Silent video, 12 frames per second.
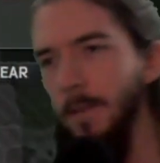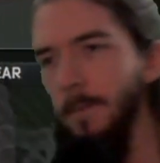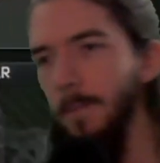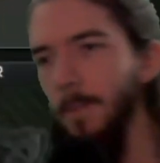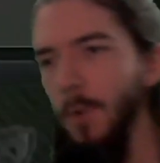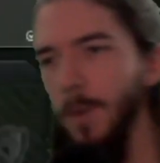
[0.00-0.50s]

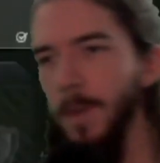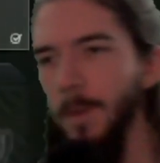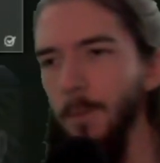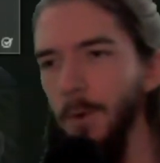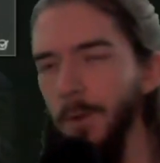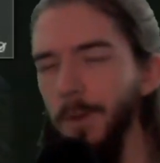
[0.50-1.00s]

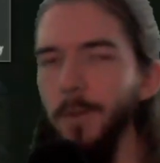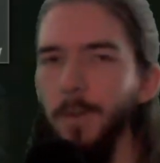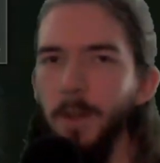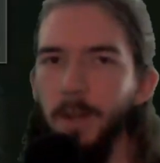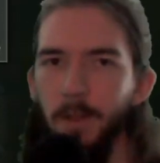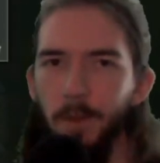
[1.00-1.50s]
more so
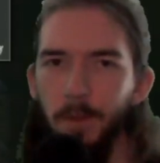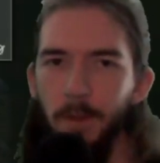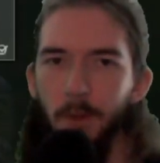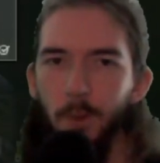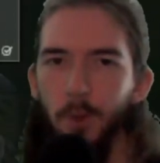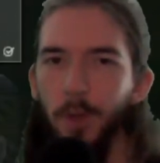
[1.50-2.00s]
than
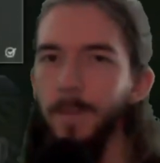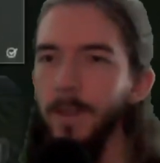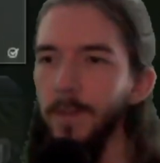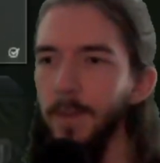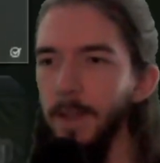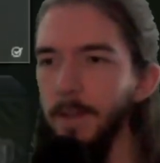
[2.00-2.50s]
distinguishing
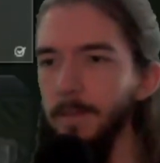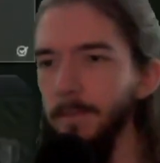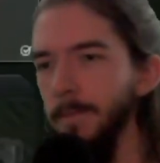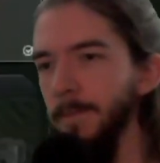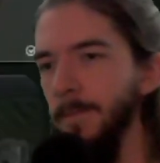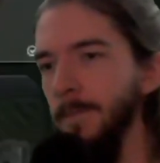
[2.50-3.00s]
between
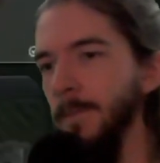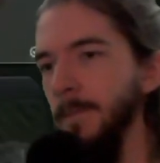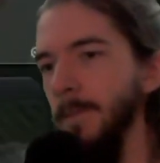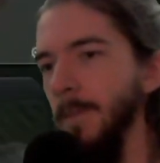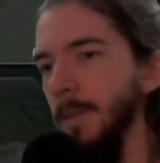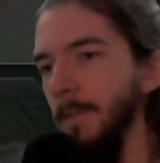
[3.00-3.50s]

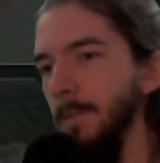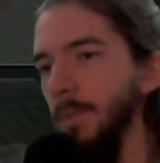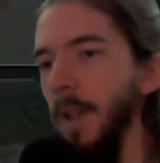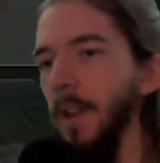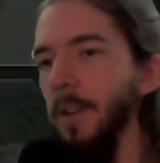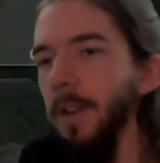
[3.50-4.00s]

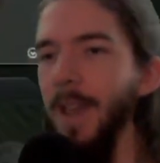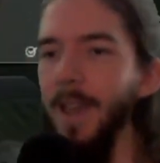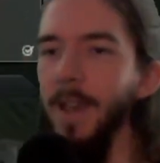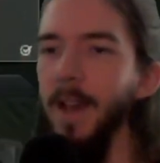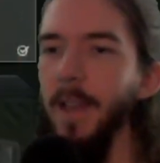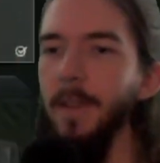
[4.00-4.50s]
player and
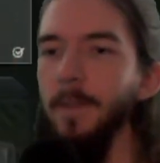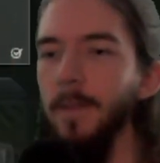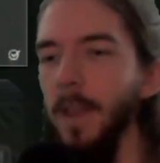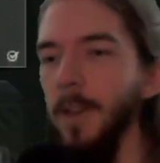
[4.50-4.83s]
AI, they help